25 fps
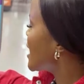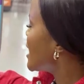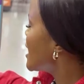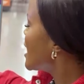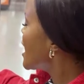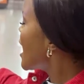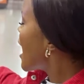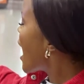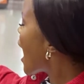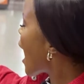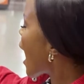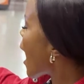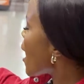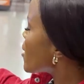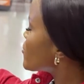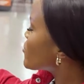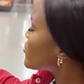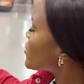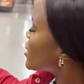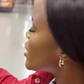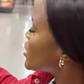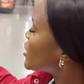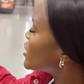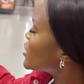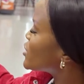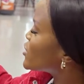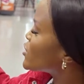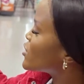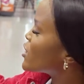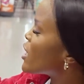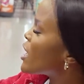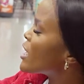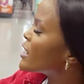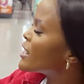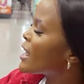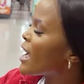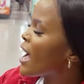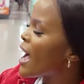here. I'm gonna
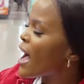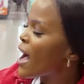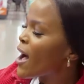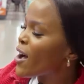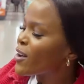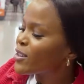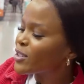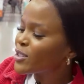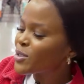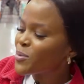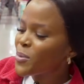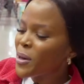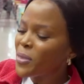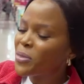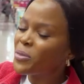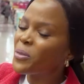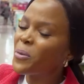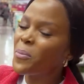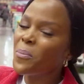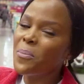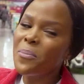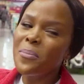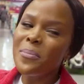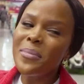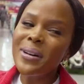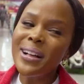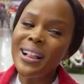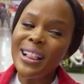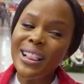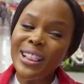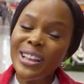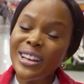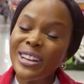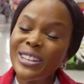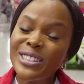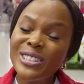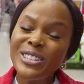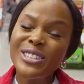start out with the
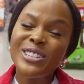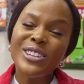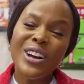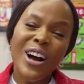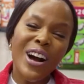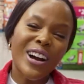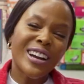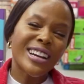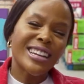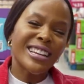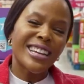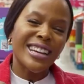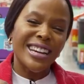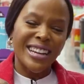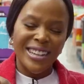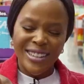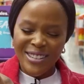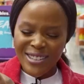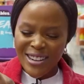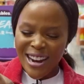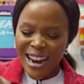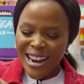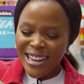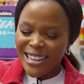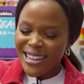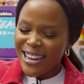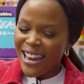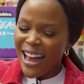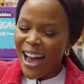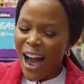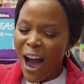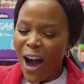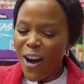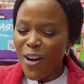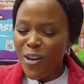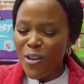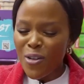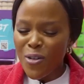milk chocolate right
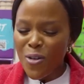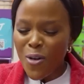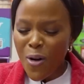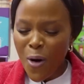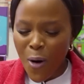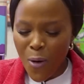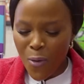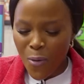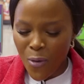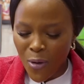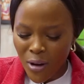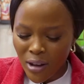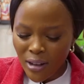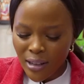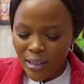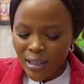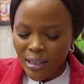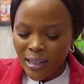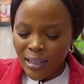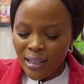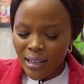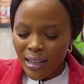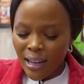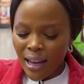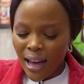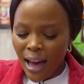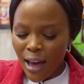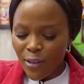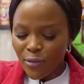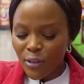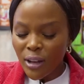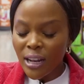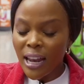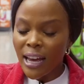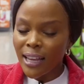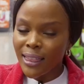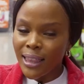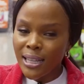now. Oh, I
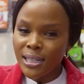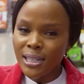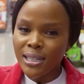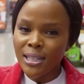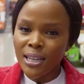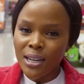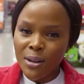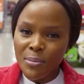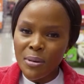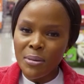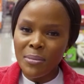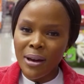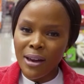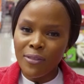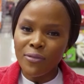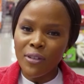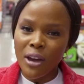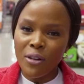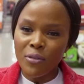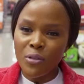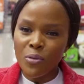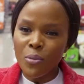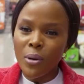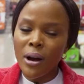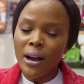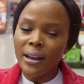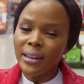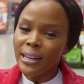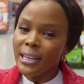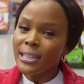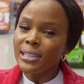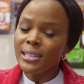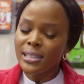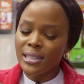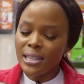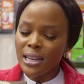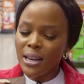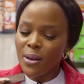feel like this is gonna be my favorite one.
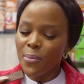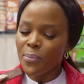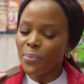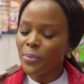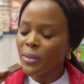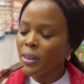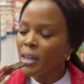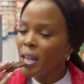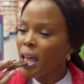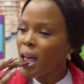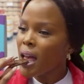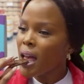Let's see.